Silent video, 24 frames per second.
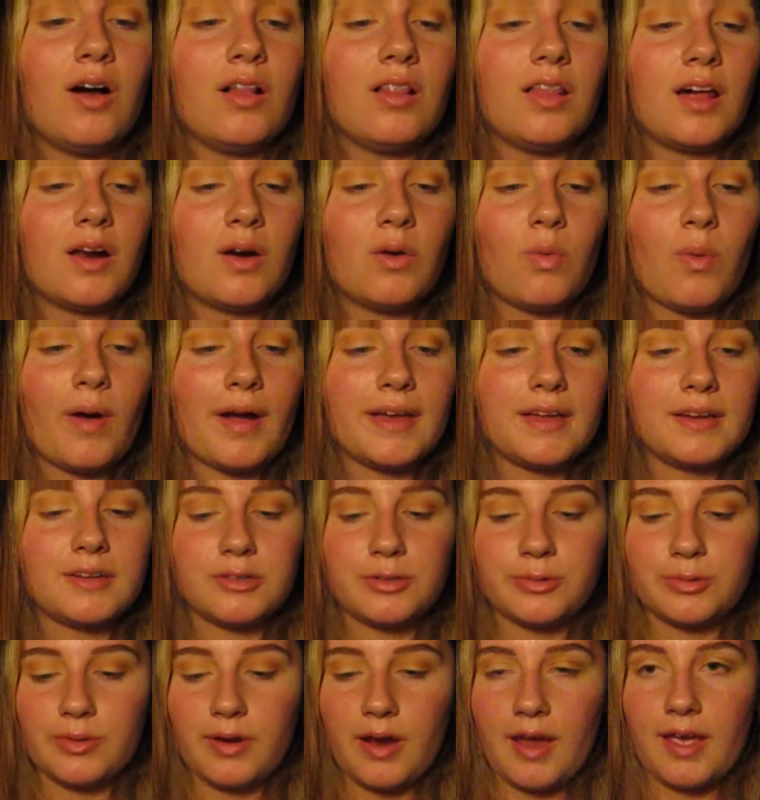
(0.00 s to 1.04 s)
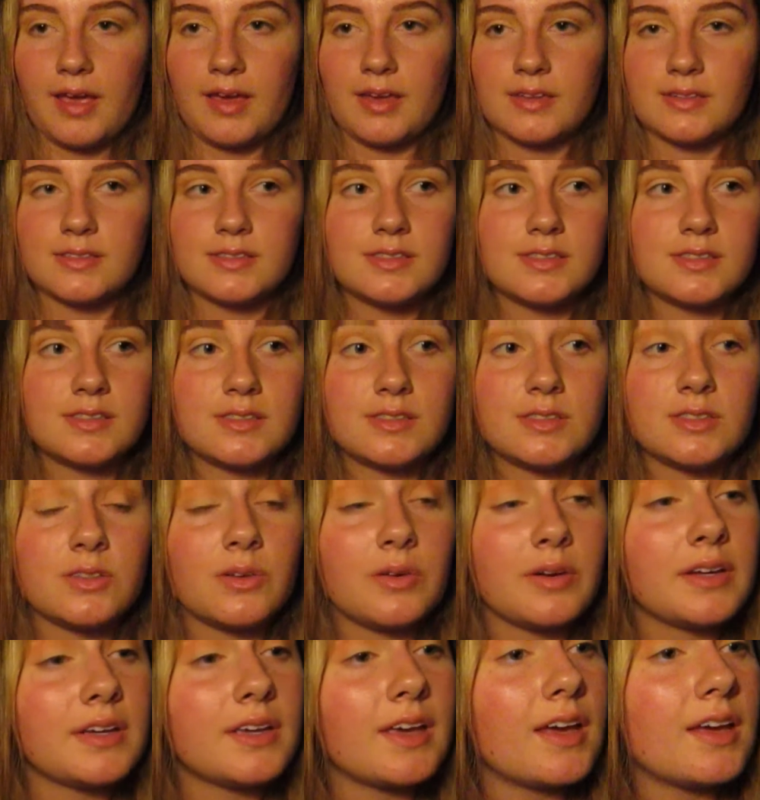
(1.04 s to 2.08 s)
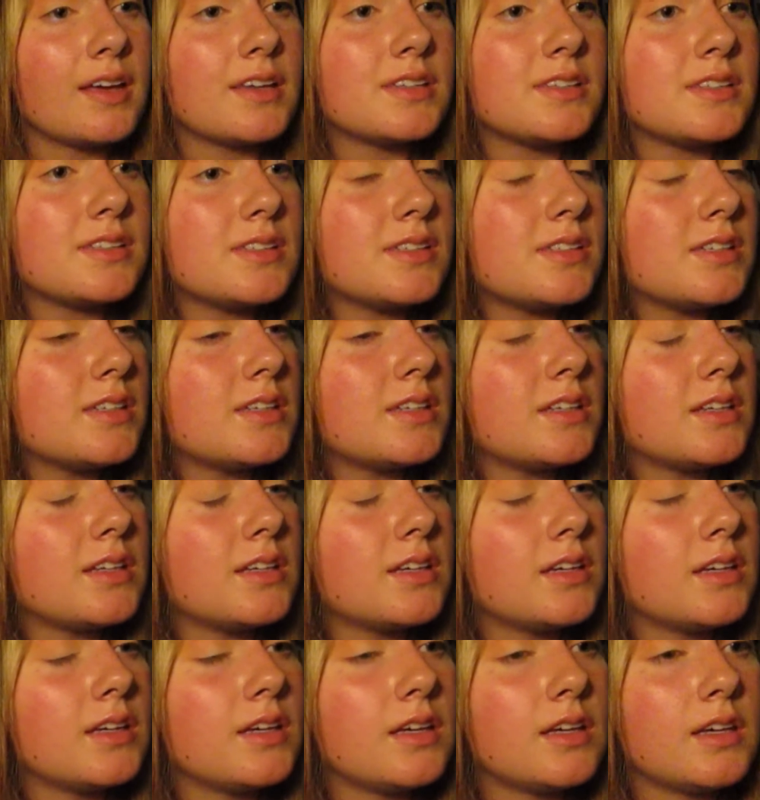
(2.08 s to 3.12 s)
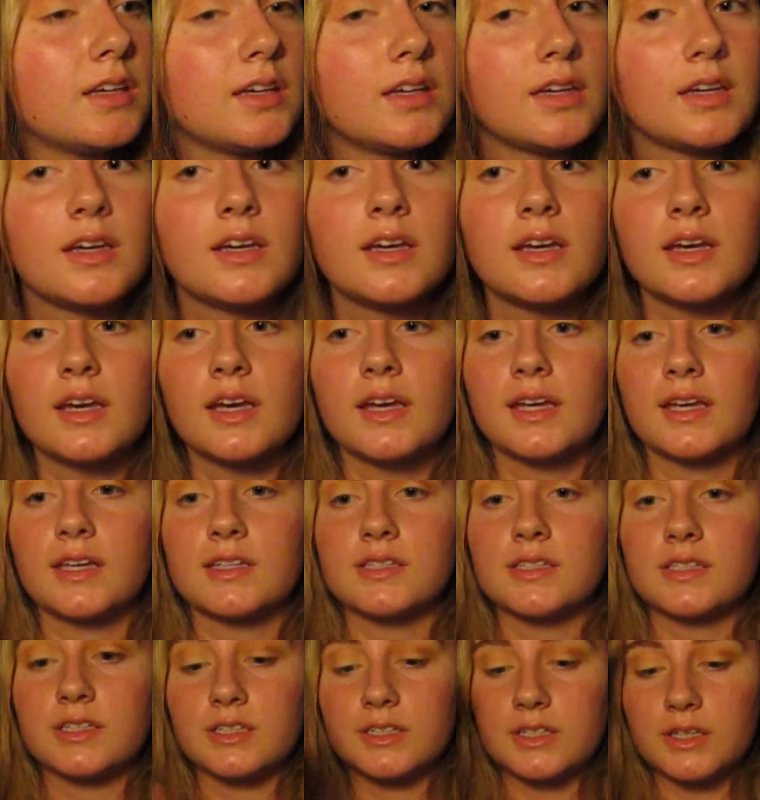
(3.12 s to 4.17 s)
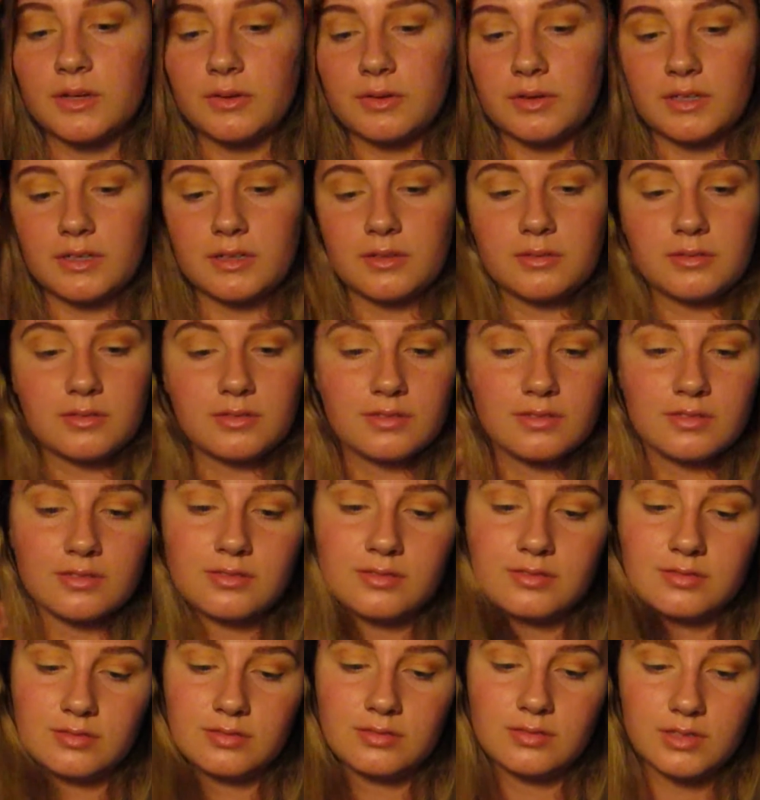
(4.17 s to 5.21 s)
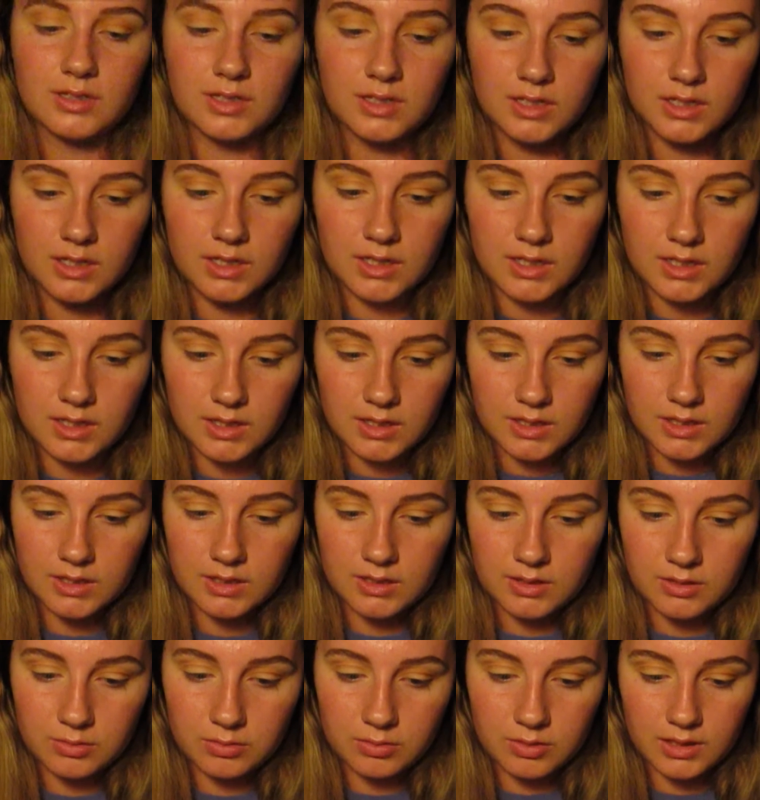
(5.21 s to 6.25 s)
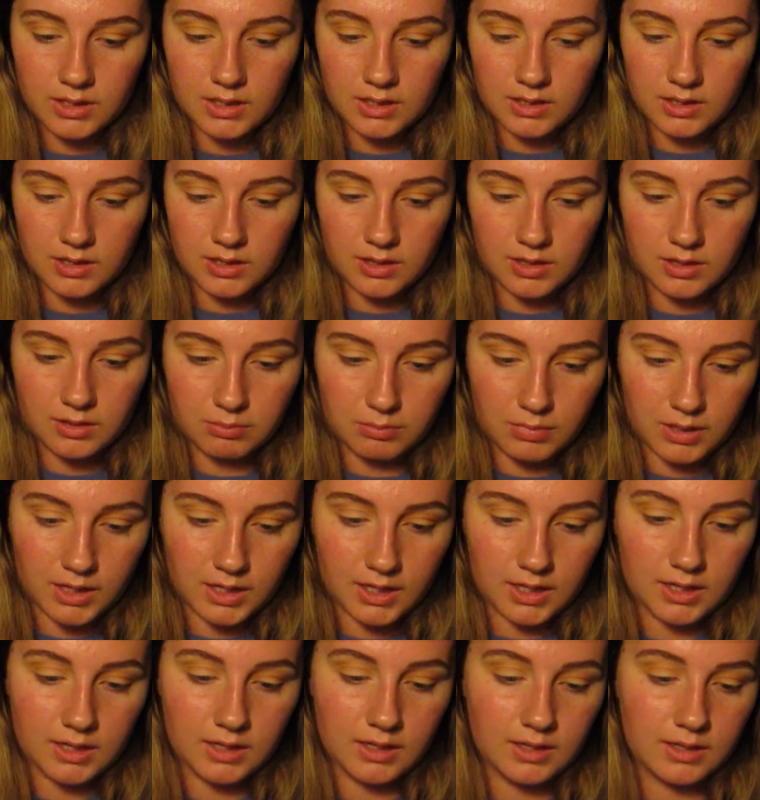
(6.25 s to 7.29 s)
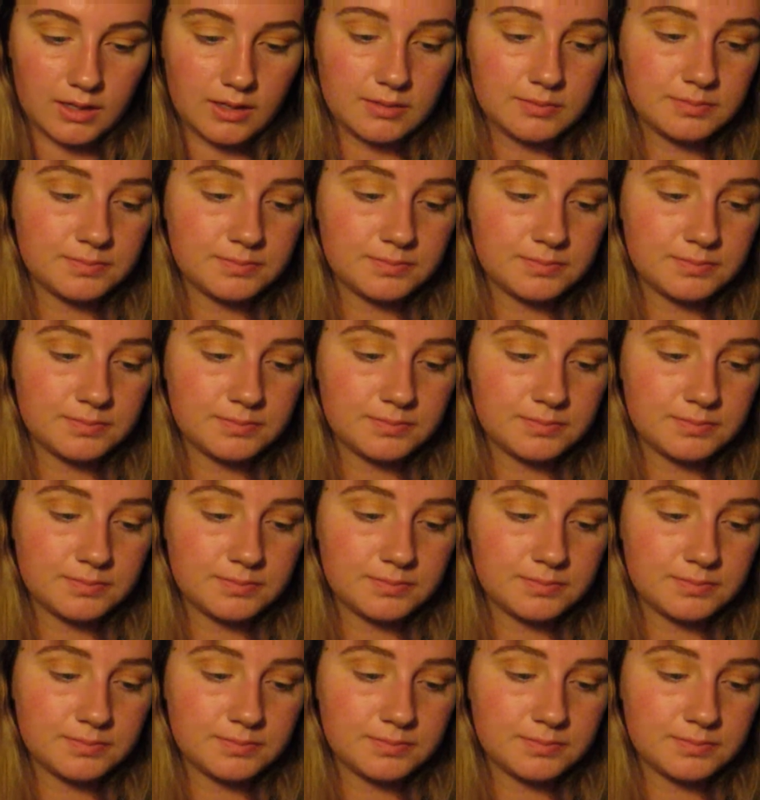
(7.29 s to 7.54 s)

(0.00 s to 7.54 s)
A lot of white and grays, so I guess I could go in with my